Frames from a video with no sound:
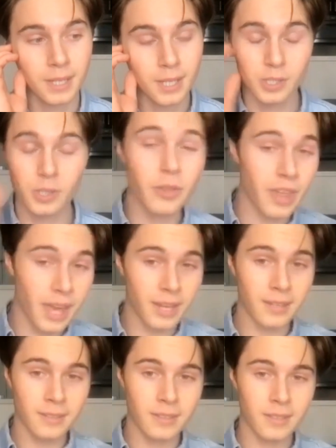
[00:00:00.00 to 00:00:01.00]
so
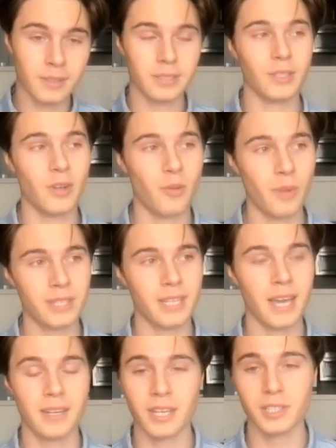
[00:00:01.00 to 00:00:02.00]
then, my
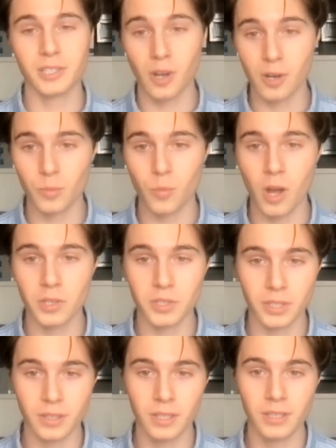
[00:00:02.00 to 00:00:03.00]
dad and I started
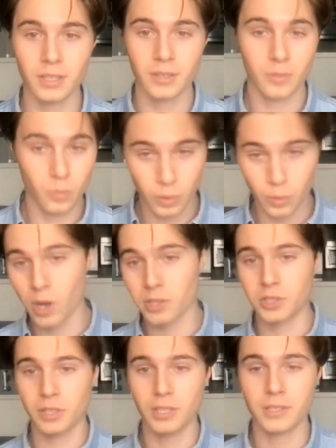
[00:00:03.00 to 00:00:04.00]
watching we
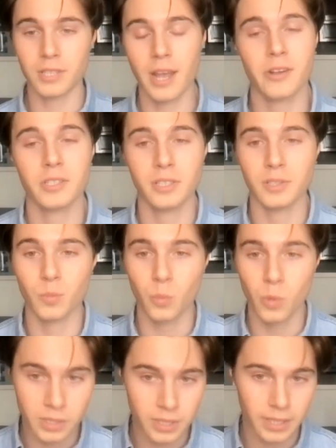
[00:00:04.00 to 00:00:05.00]
watched the entire season
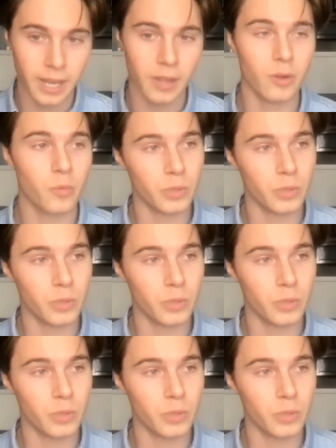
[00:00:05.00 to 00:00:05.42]
one together.